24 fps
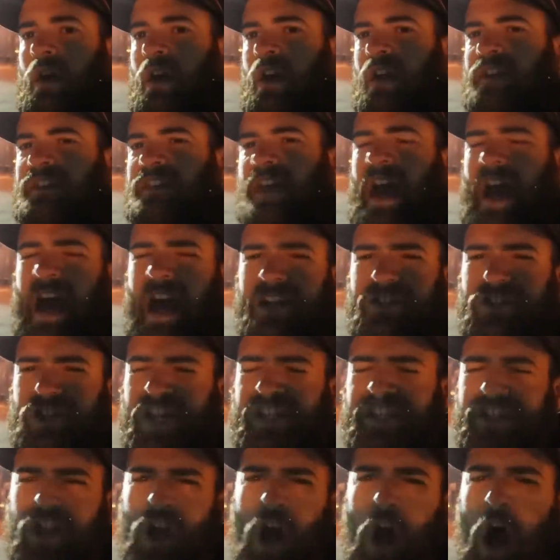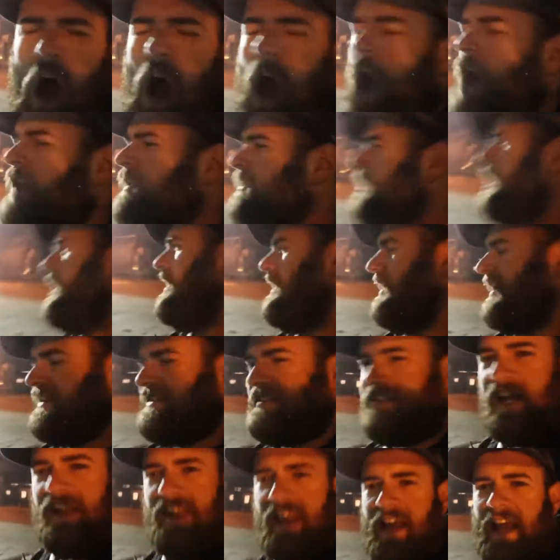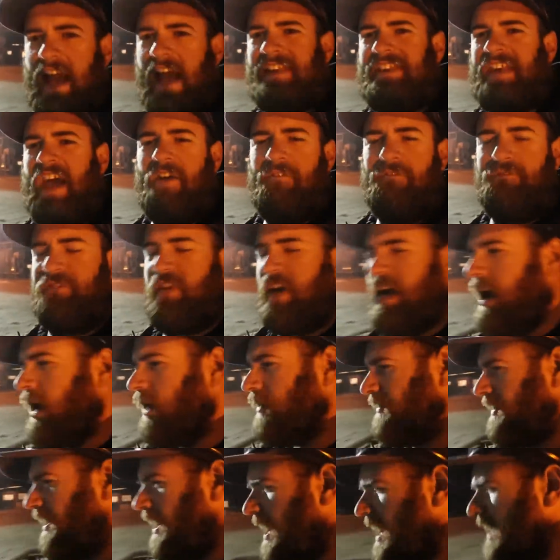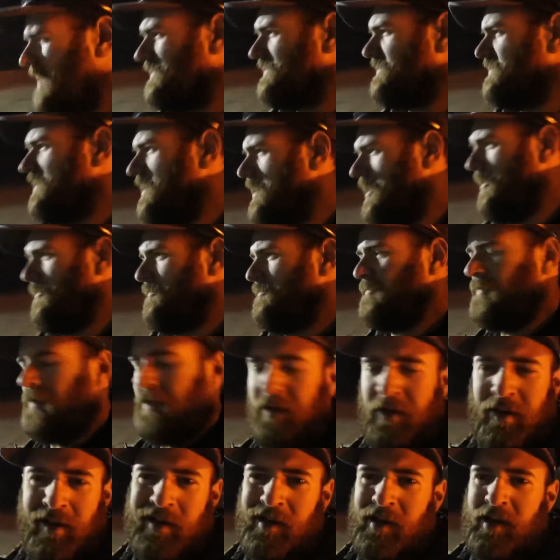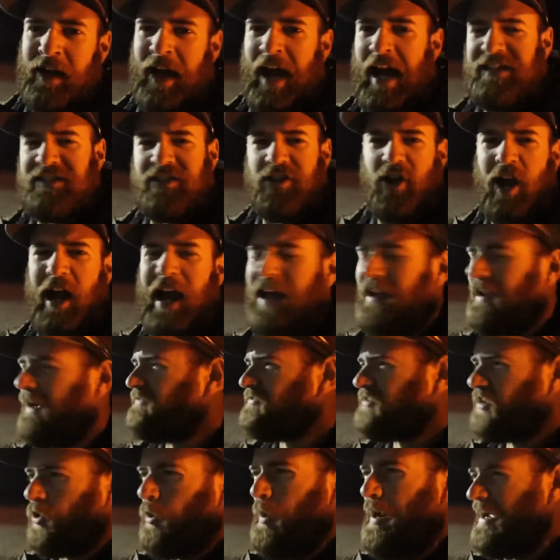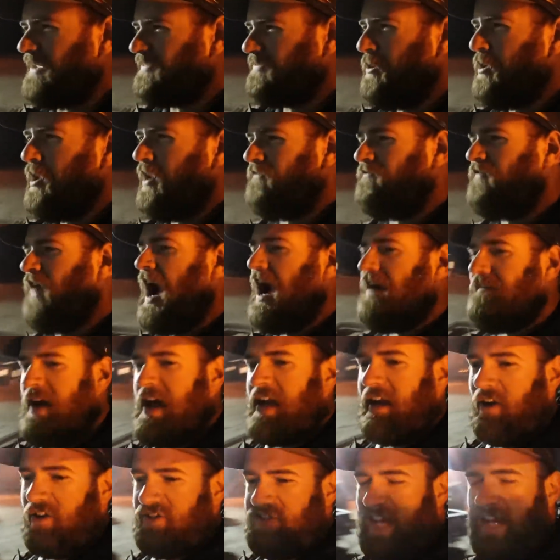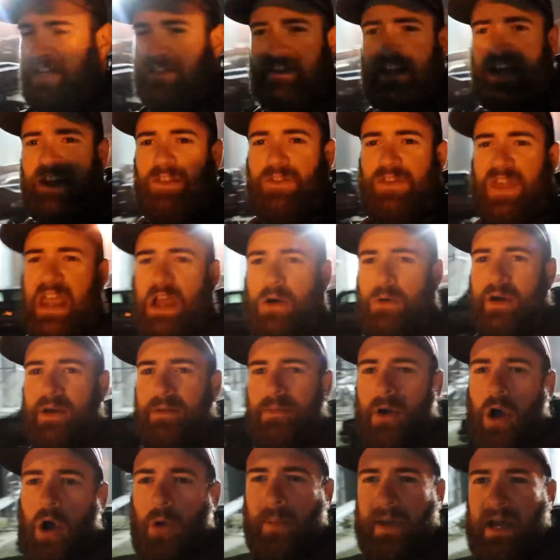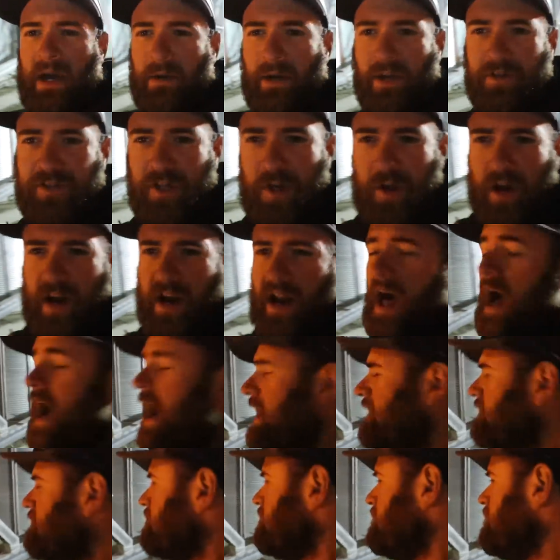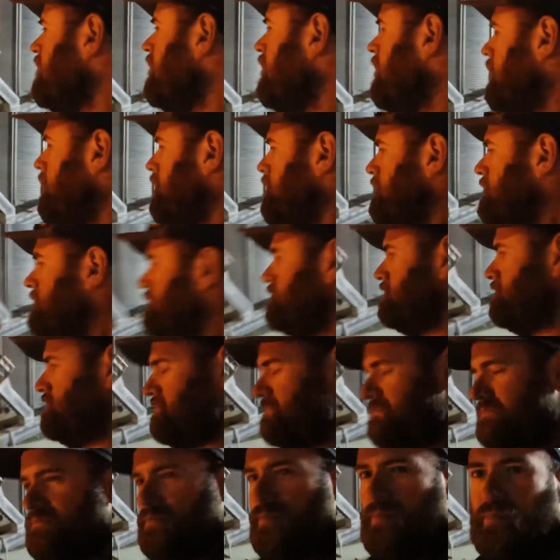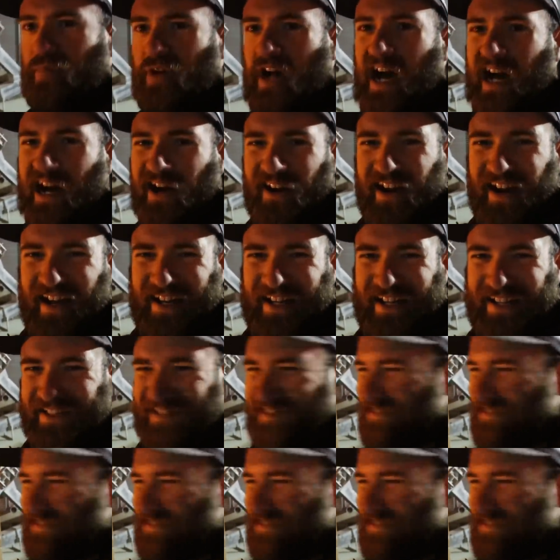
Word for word: Dad just called. He said they got that field done, so that's great. That was a quick 35 acres I didn't think we were going to be able to do tonight, so progress.